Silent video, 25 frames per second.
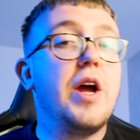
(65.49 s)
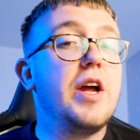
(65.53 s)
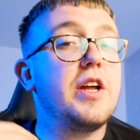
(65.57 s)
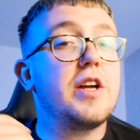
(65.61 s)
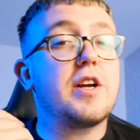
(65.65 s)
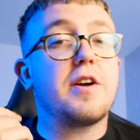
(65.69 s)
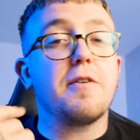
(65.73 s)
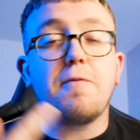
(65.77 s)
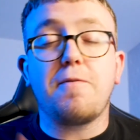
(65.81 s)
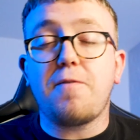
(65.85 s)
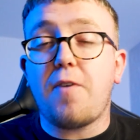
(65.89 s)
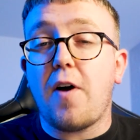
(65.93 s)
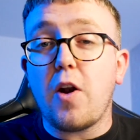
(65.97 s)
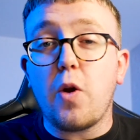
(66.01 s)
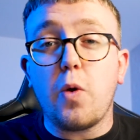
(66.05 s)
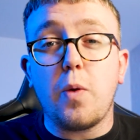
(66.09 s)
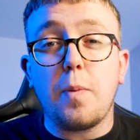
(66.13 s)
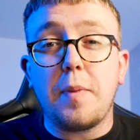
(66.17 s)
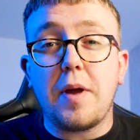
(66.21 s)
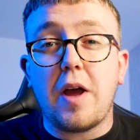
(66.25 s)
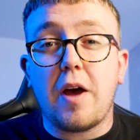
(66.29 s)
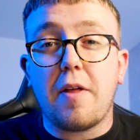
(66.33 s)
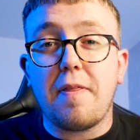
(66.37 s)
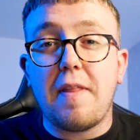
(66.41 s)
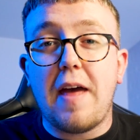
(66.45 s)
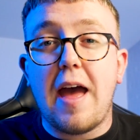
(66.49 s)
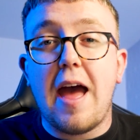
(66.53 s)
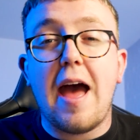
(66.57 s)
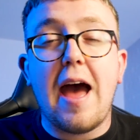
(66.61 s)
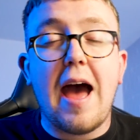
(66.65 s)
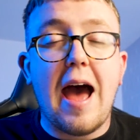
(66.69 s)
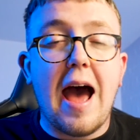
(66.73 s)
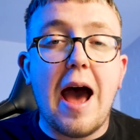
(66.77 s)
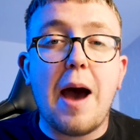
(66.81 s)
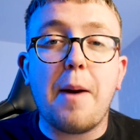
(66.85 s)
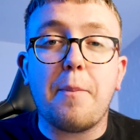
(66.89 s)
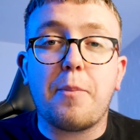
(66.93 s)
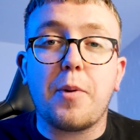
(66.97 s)
You can follow me on there
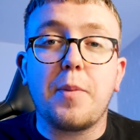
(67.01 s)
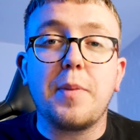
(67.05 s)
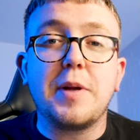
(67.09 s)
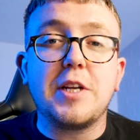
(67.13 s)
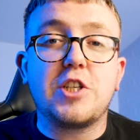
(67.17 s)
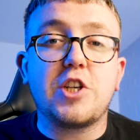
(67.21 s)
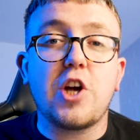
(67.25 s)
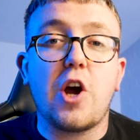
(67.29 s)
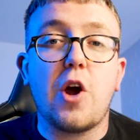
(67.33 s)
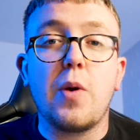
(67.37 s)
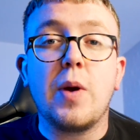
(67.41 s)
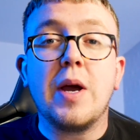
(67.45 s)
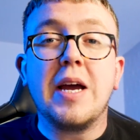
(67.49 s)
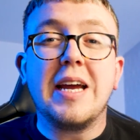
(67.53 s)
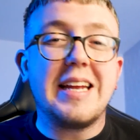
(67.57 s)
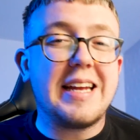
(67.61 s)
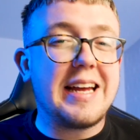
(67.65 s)
at Brummie Joe.